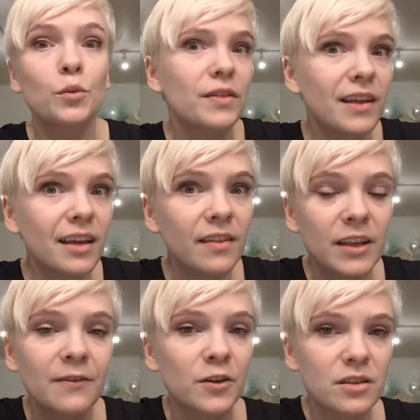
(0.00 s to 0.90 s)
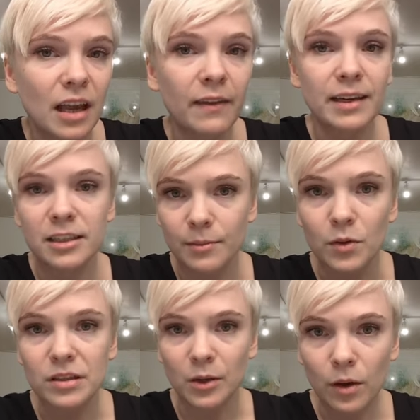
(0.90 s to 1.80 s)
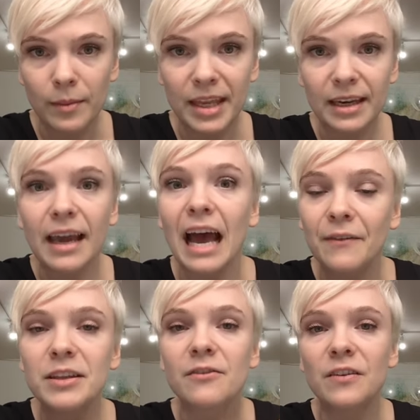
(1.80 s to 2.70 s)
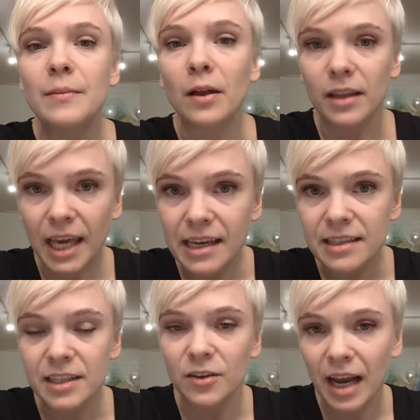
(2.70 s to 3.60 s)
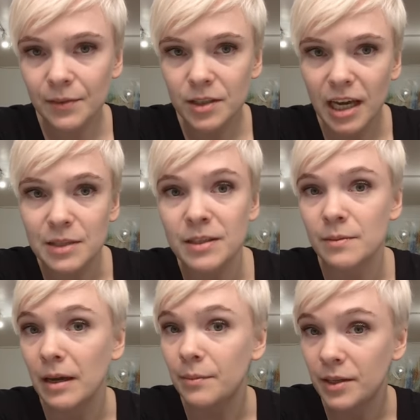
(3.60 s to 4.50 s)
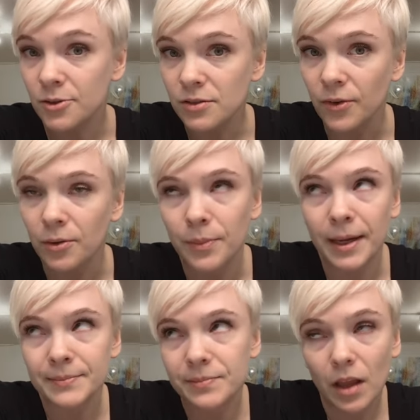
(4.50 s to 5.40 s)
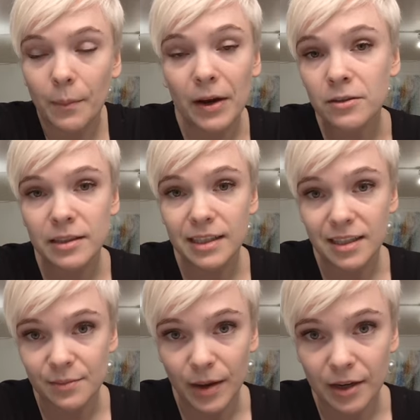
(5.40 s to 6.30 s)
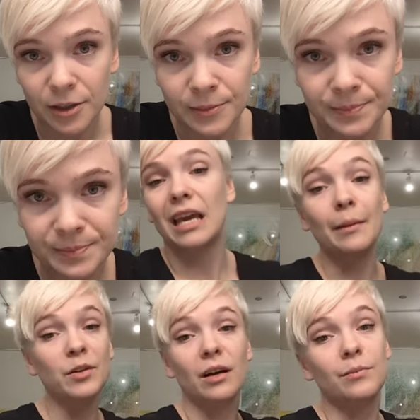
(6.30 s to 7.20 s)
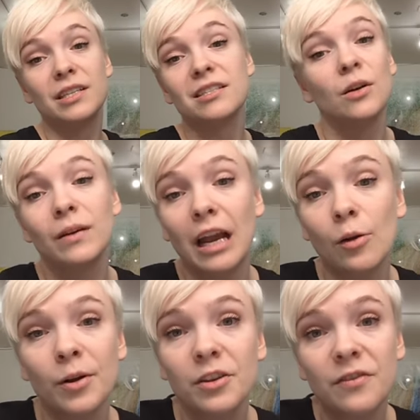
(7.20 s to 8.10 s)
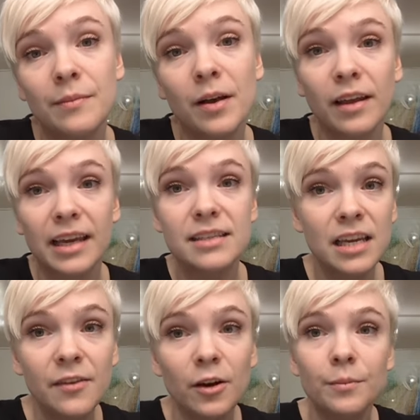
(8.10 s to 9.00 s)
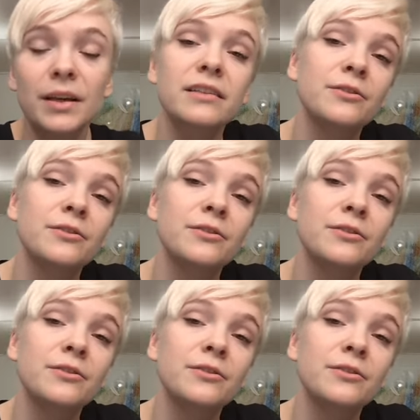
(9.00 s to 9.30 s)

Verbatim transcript: would think that if you're selling to mostly women, having the female gaze in your advertisements might be useful, but apparently it doesn't matter. Camera companies don't care about the female gaze either, because